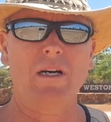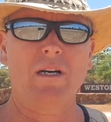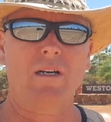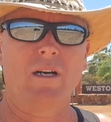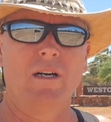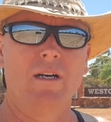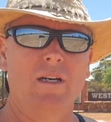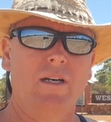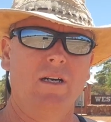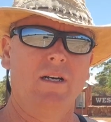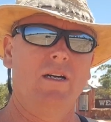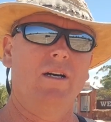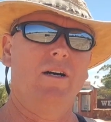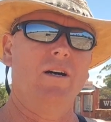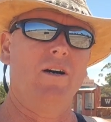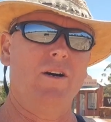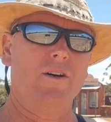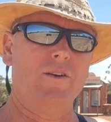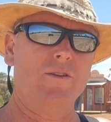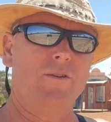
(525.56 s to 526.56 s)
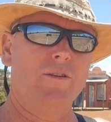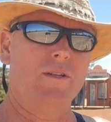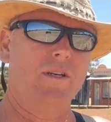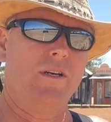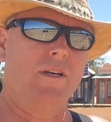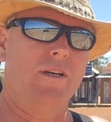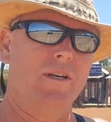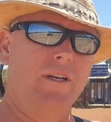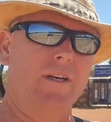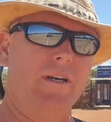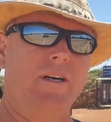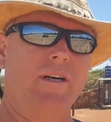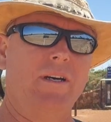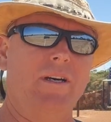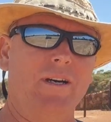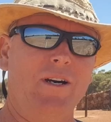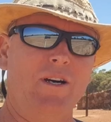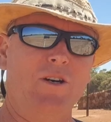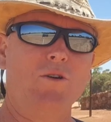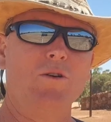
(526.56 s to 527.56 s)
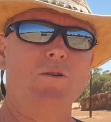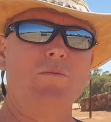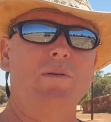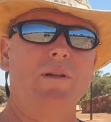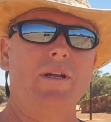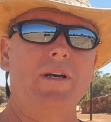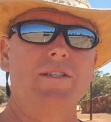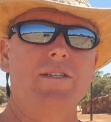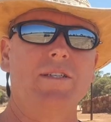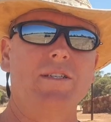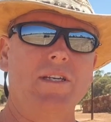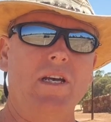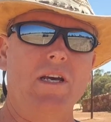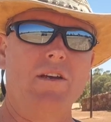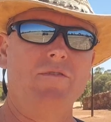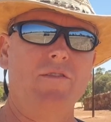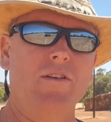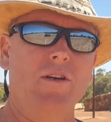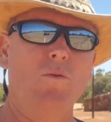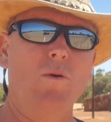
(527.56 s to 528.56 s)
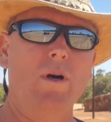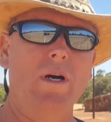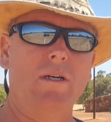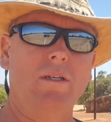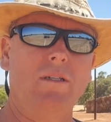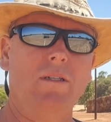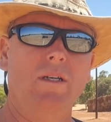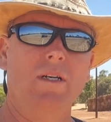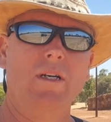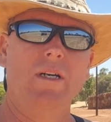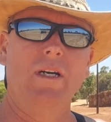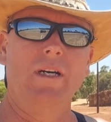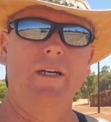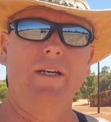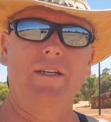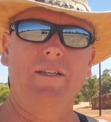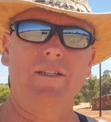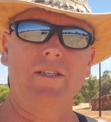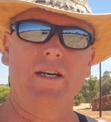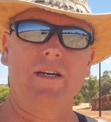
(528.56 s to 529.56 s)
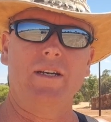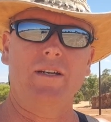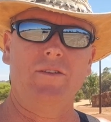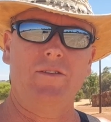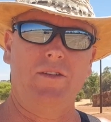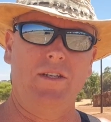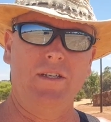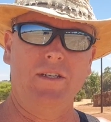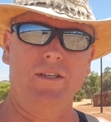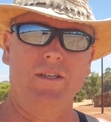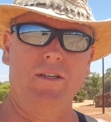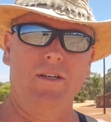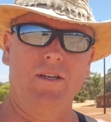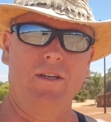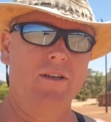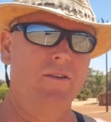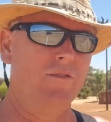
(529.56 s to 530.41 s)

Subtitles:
Park. I knew that a good place to say farewell is out at the